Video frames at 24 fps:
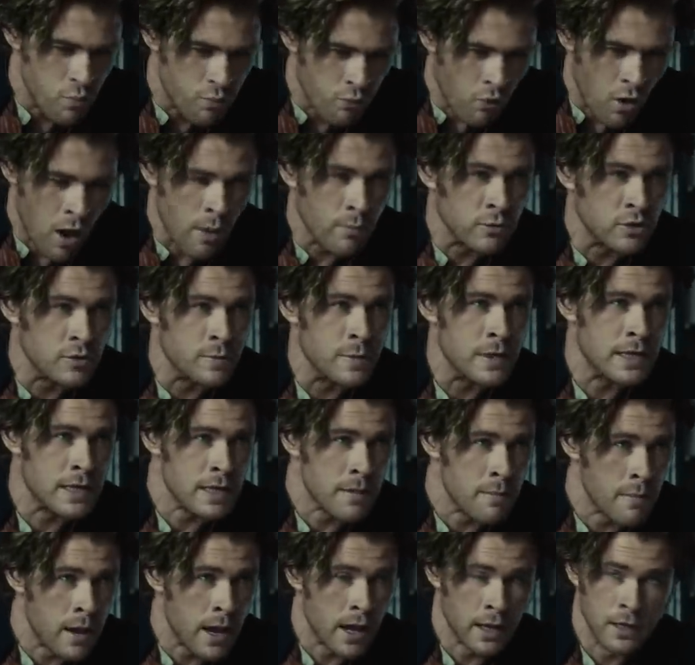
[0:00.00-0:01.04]
you promised me
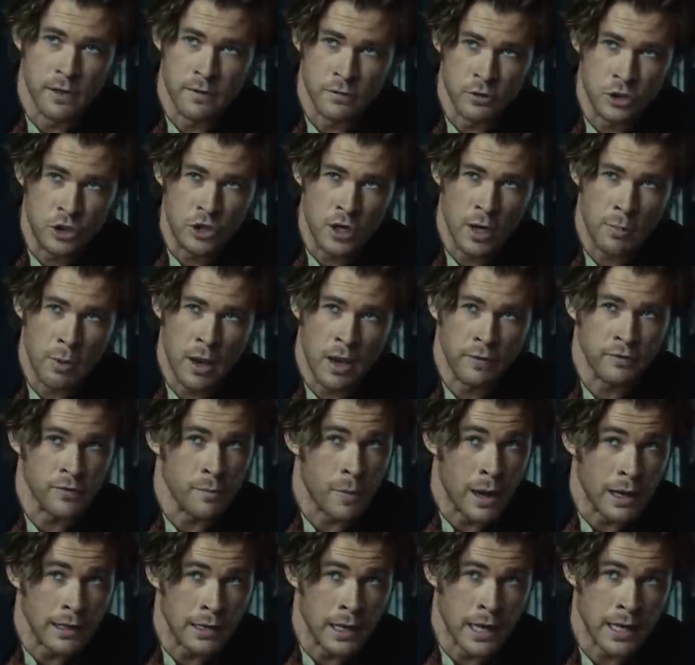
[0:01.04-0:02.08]
command of a ship after
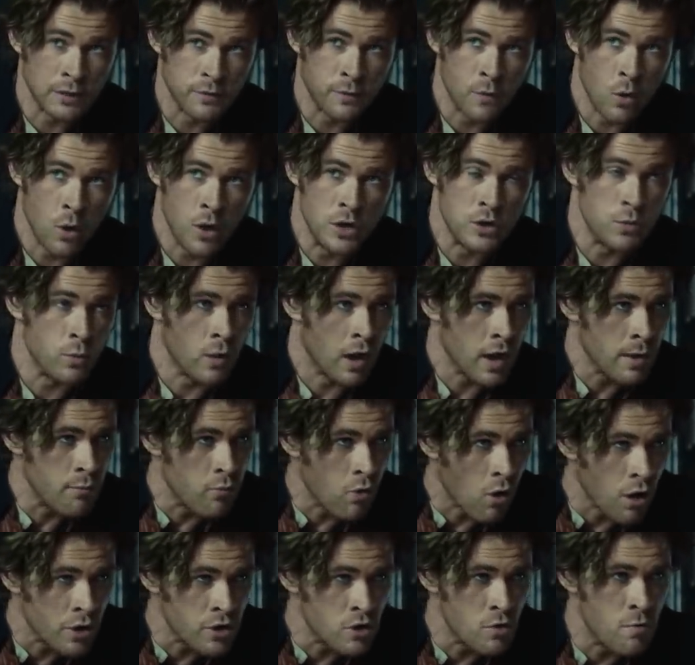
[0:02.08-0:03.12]
my last voyage when I
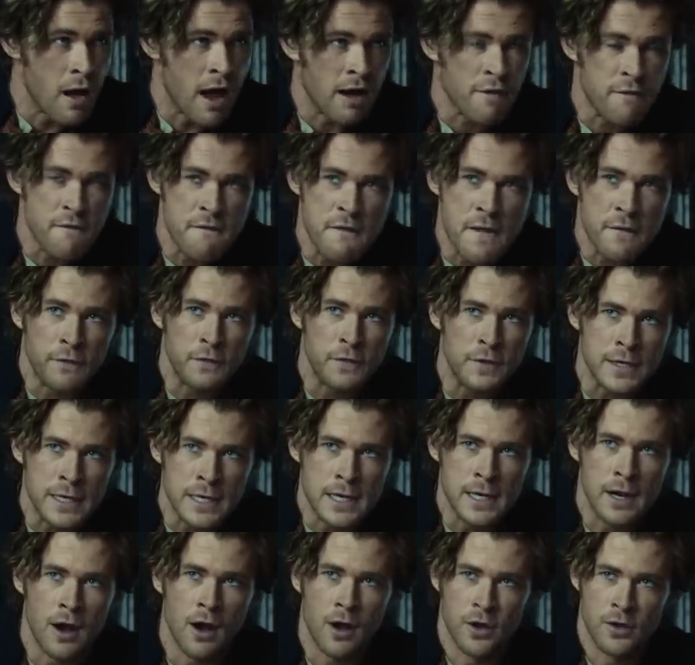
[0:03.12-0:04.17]
brought you back
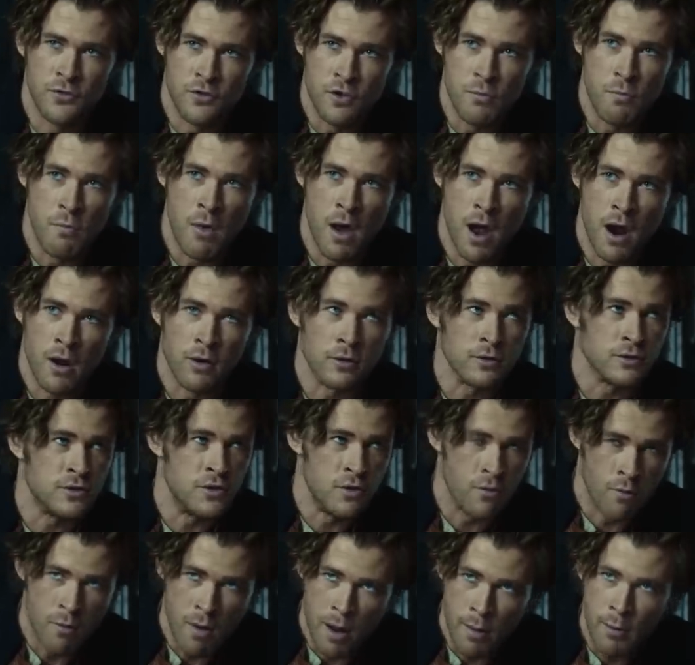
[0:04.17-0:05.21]
1,500 barrels.
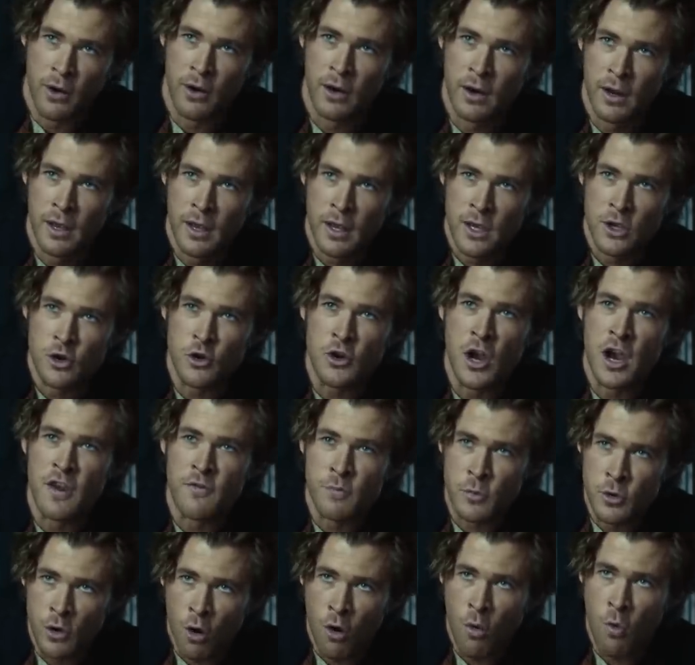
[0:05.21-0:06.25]
Do you remember? You
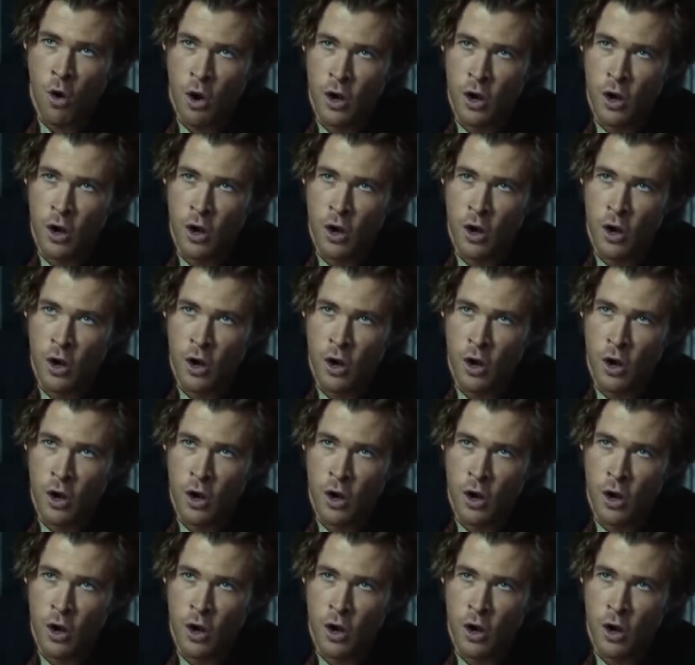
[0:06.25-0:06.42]
gave me your